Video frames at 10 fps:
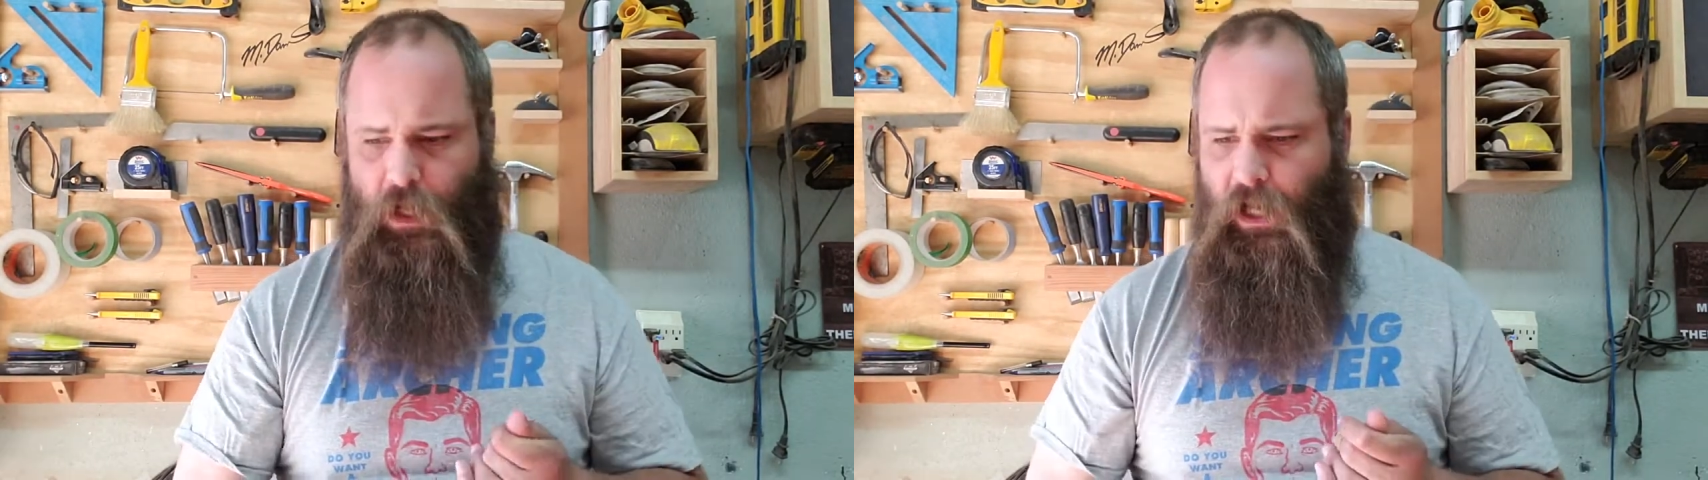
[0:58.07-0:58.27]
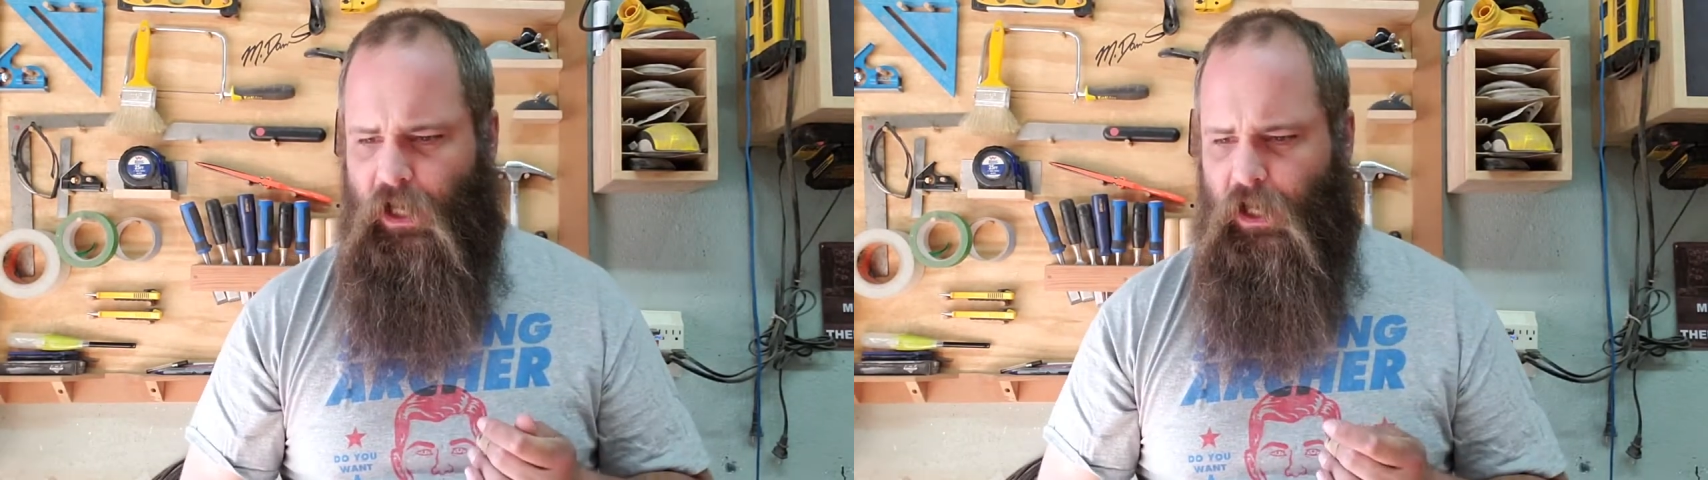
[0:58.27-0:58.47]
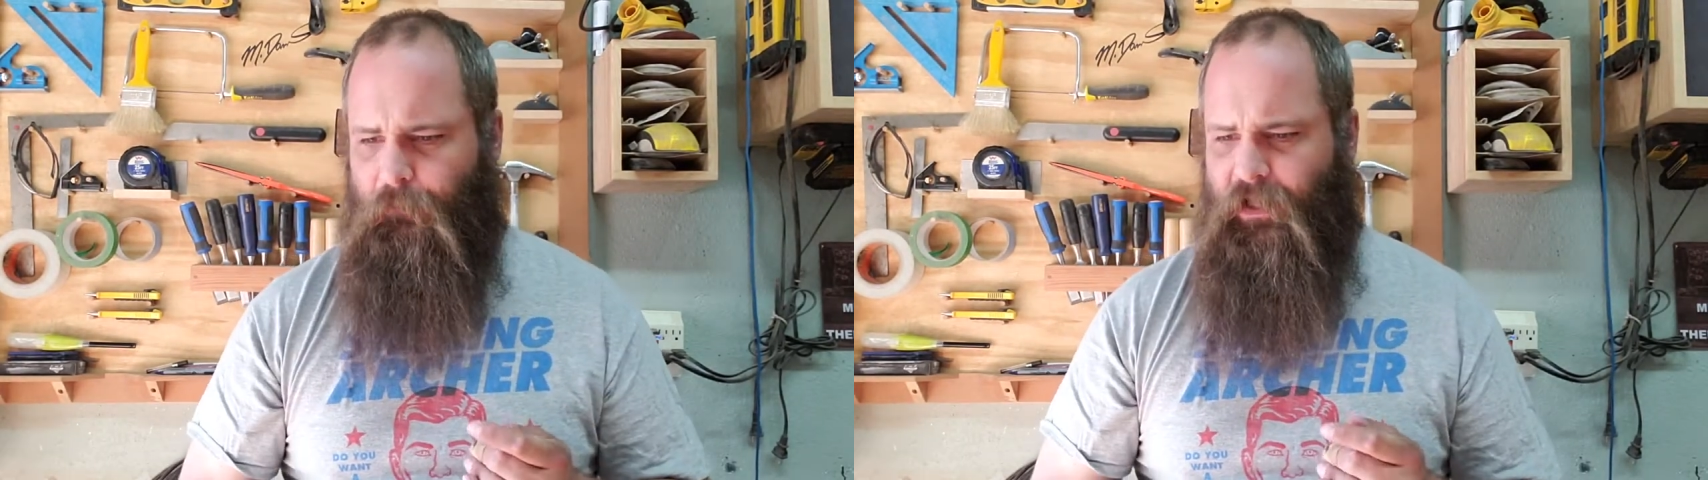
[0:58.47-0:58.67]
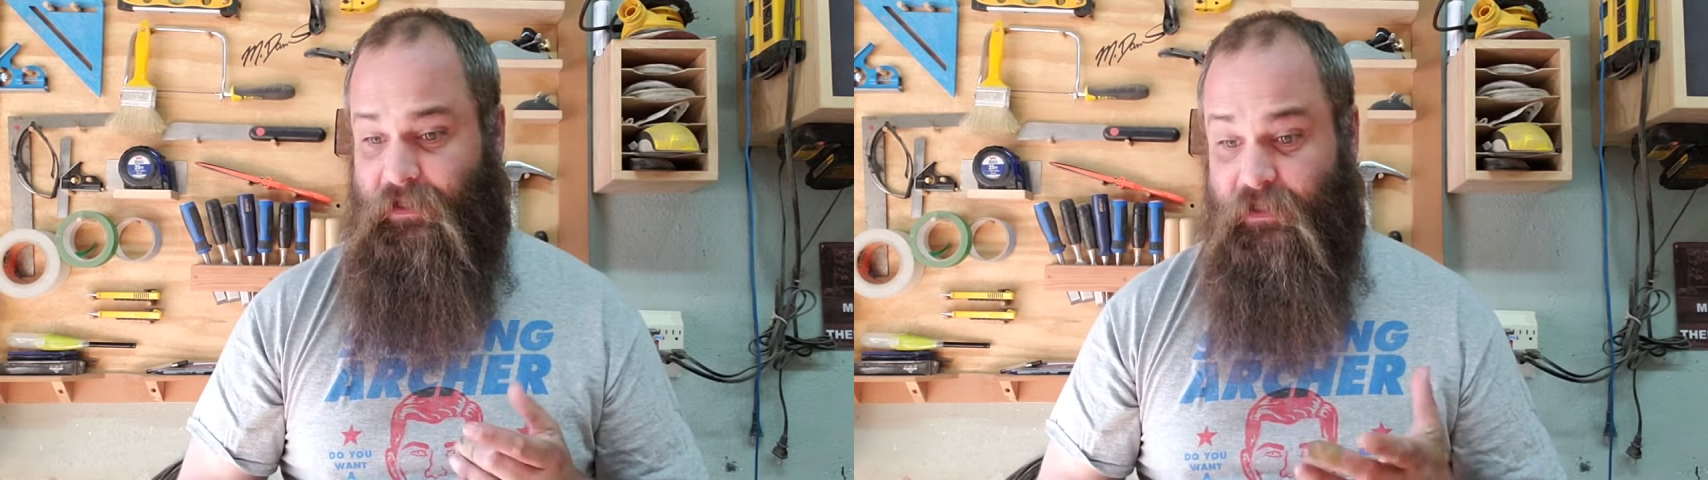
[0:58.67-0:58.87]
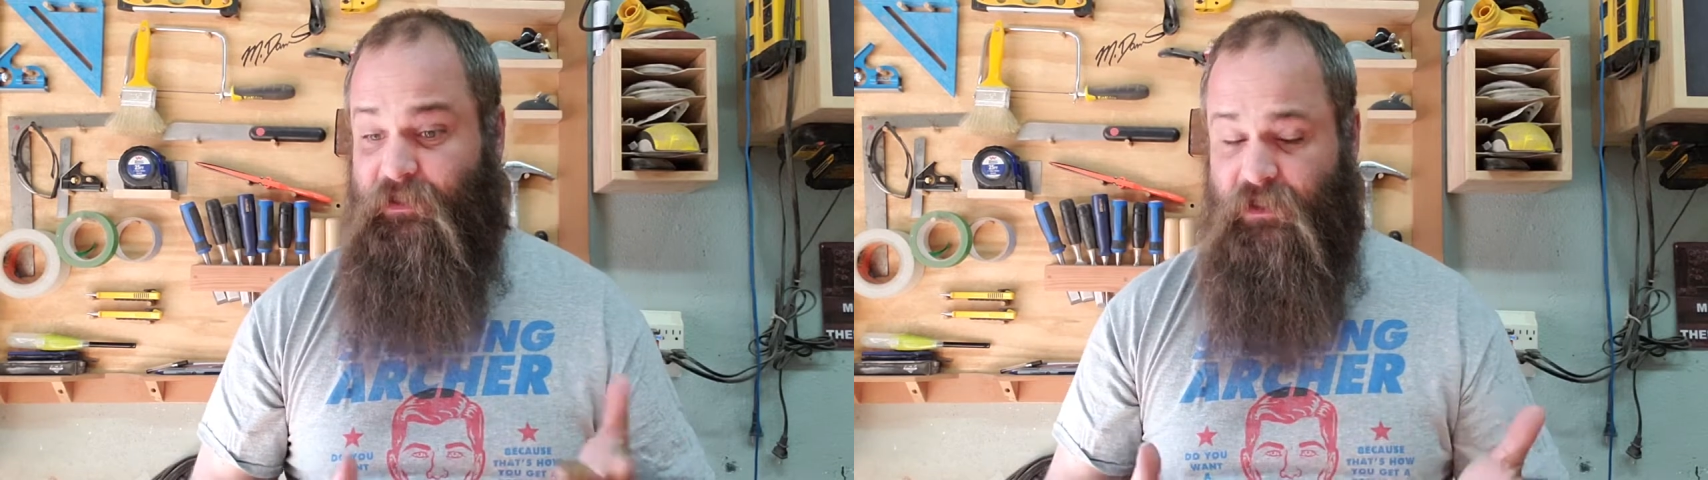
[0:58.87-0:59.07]
um, I
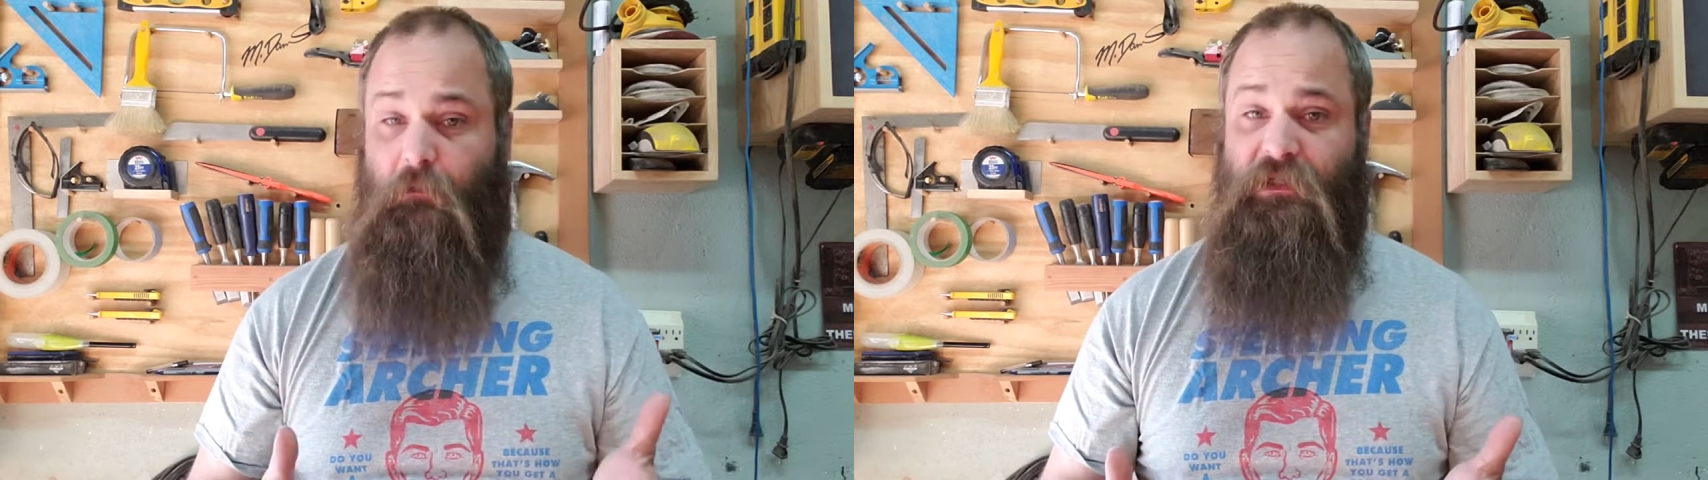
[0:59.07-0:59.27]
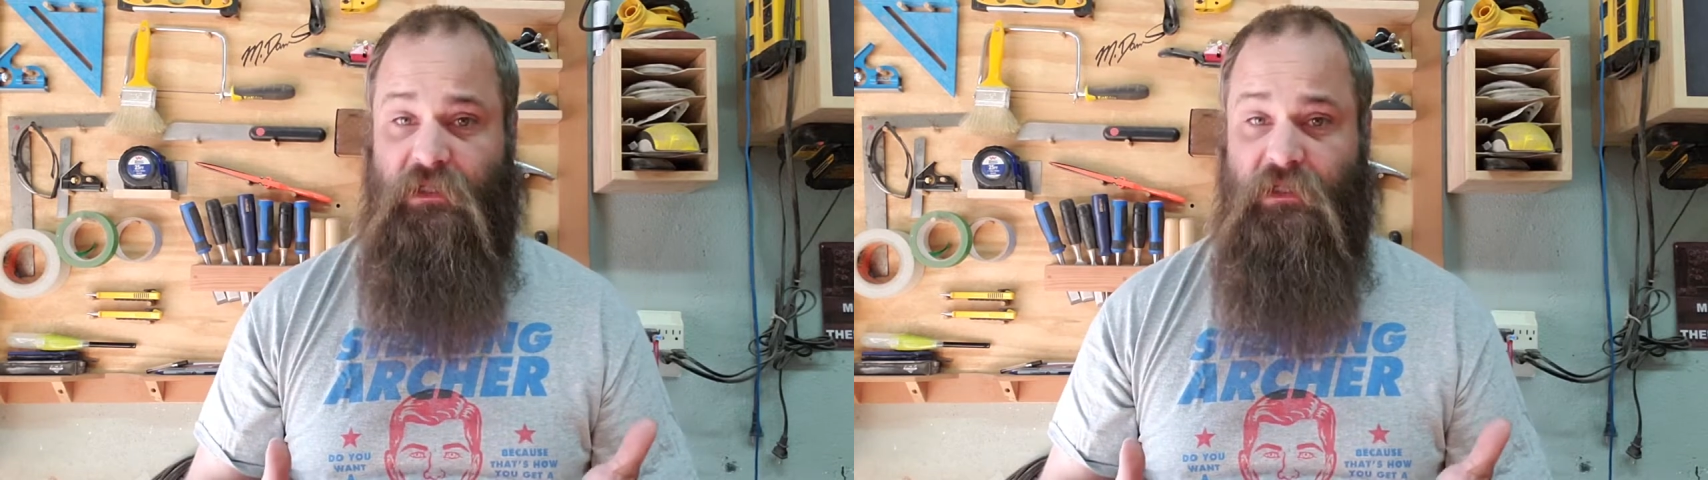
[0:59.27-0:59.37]
did some